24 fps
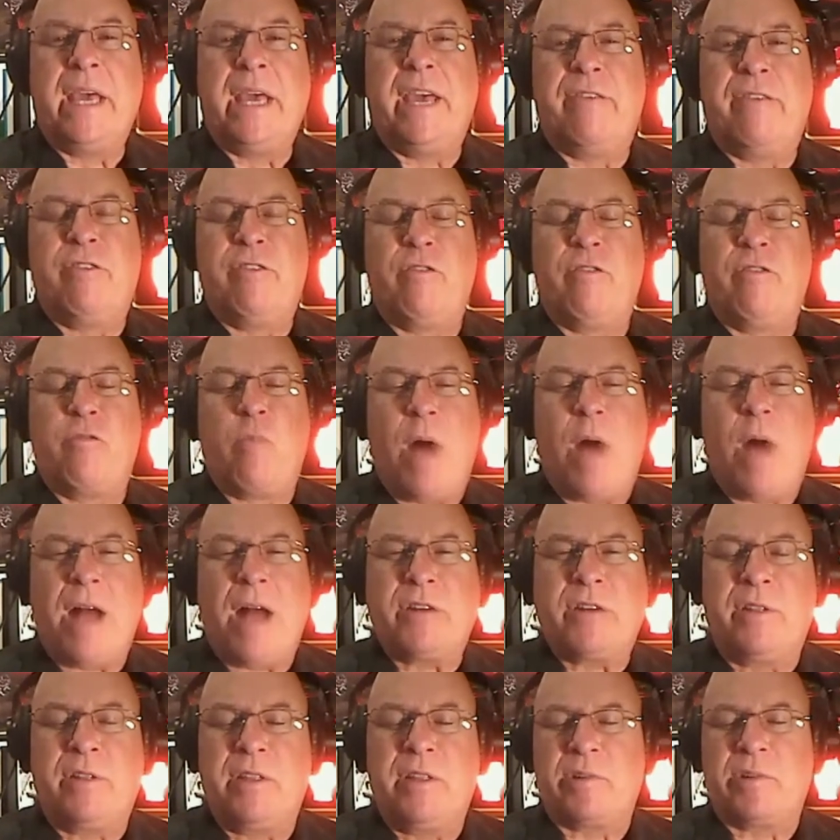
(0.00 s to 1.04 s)
If you're
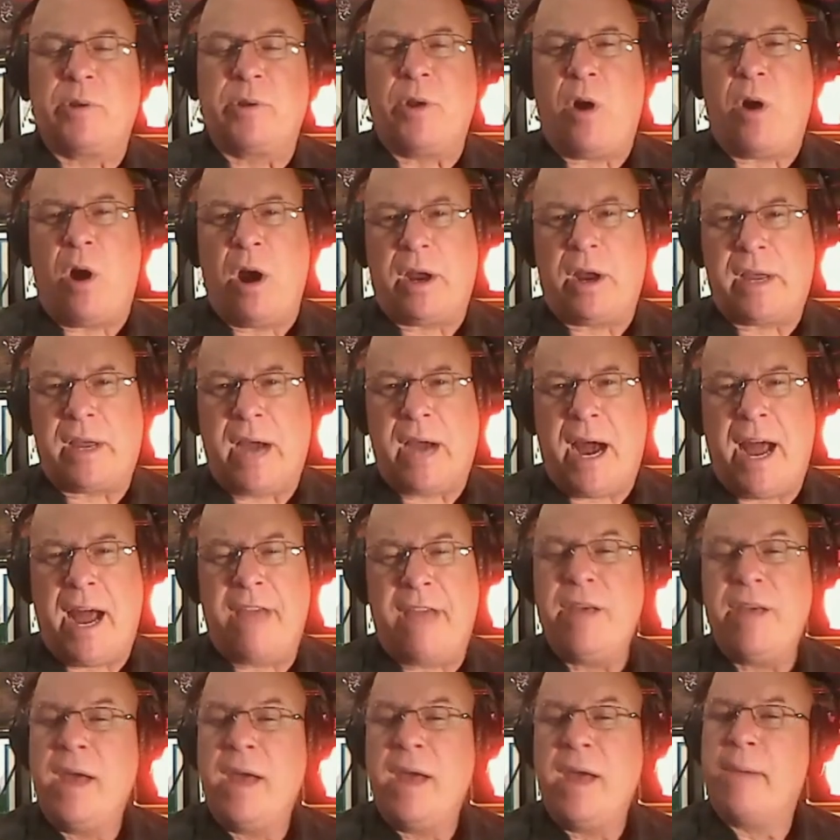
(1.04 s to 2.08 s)
watching this on
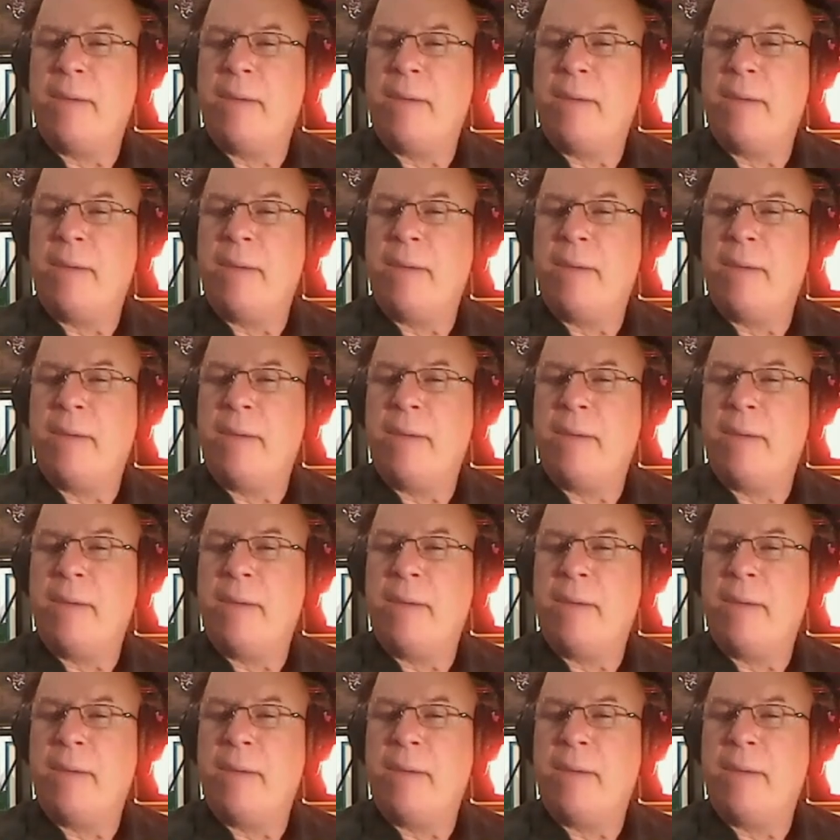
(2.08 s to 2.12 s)
archive,